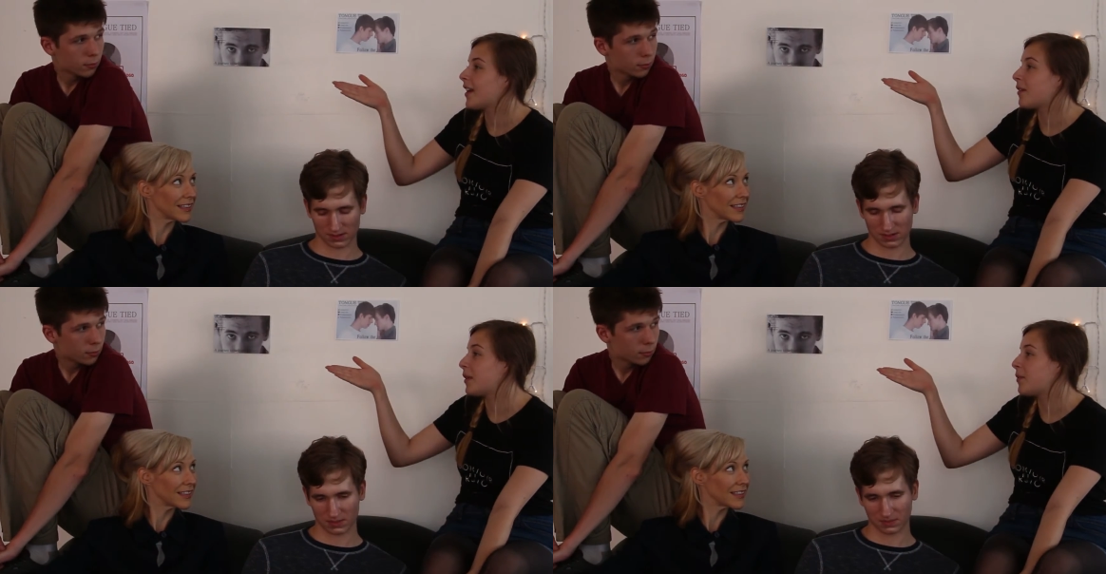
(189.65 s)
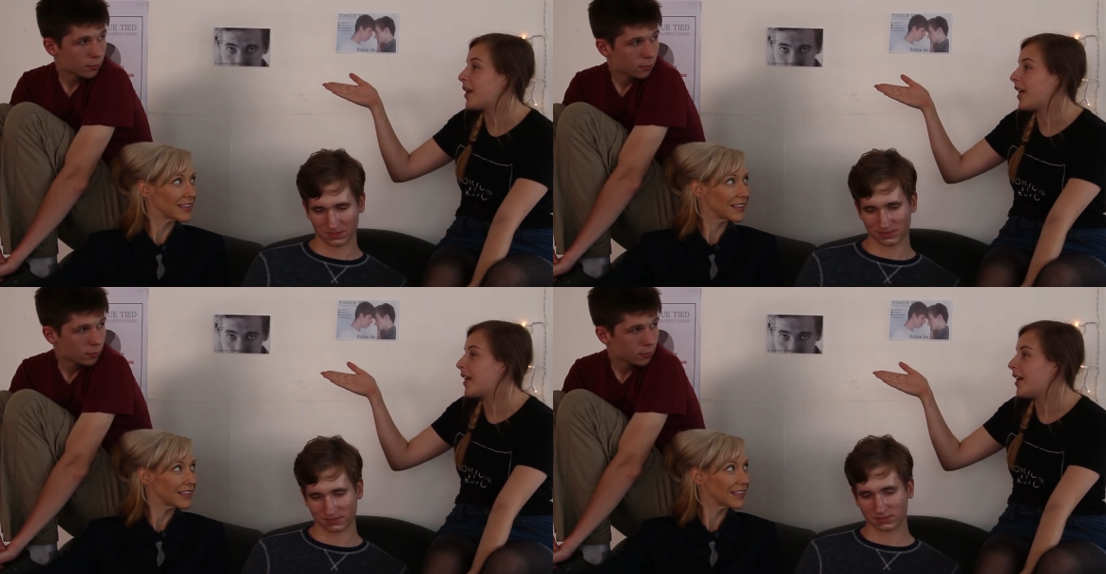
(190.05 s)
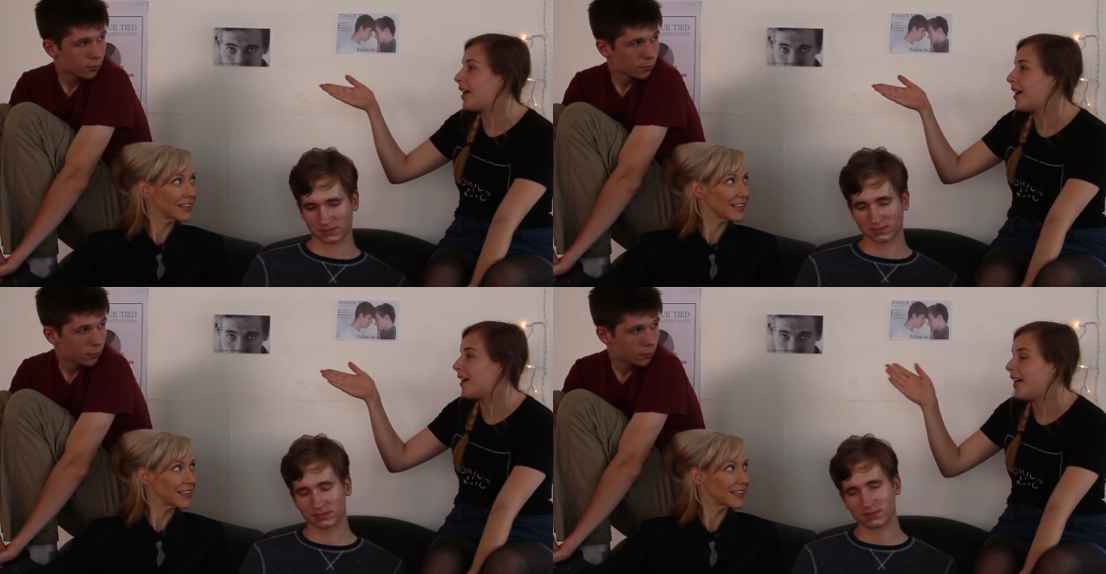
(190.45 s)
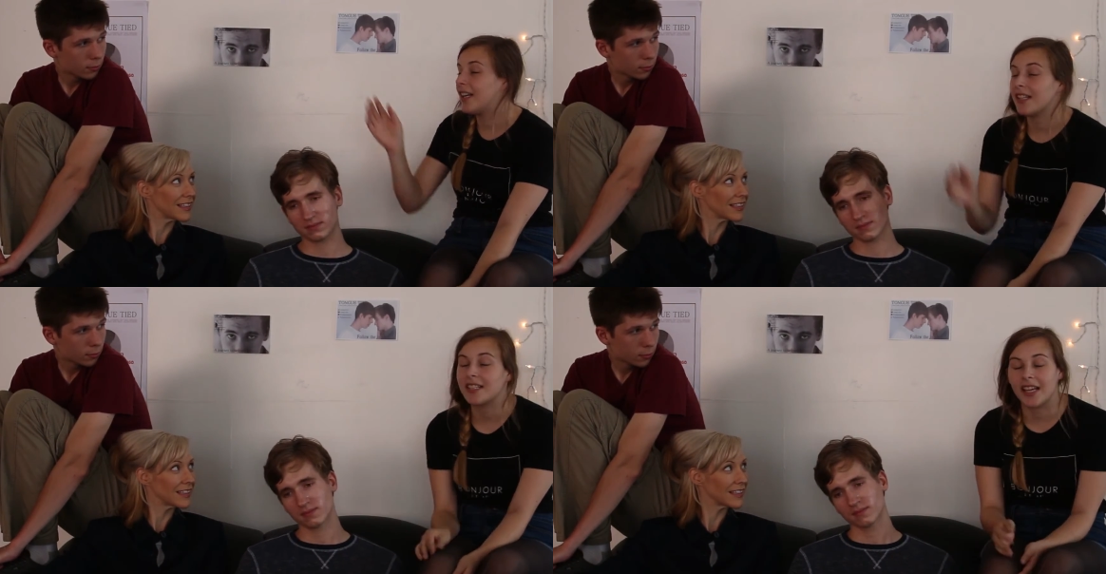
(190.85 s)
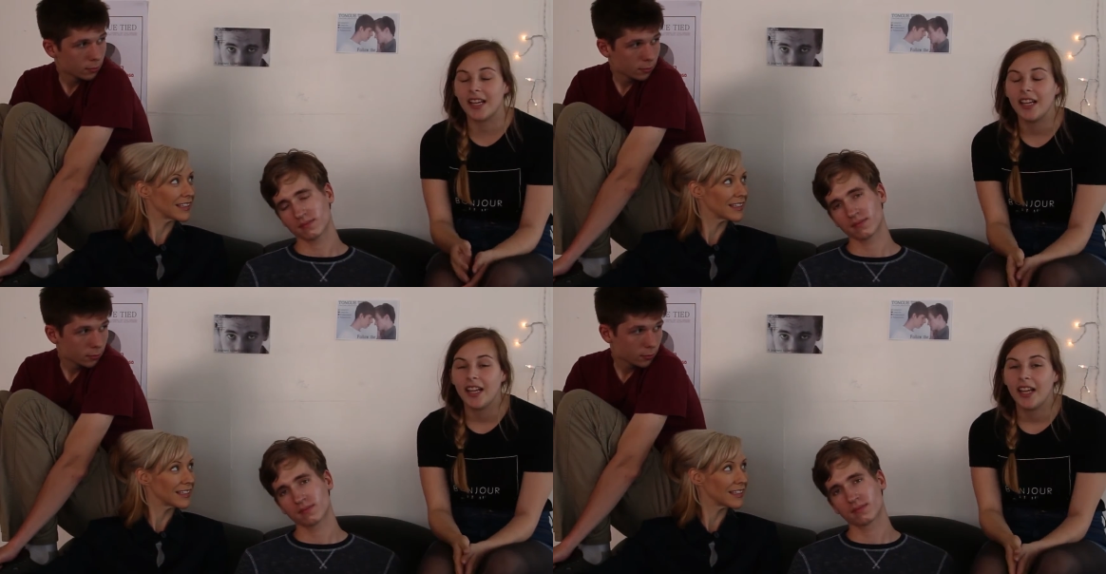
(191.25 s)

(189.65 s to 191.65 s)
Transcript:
Speaker 1: I mean, what Aiden said,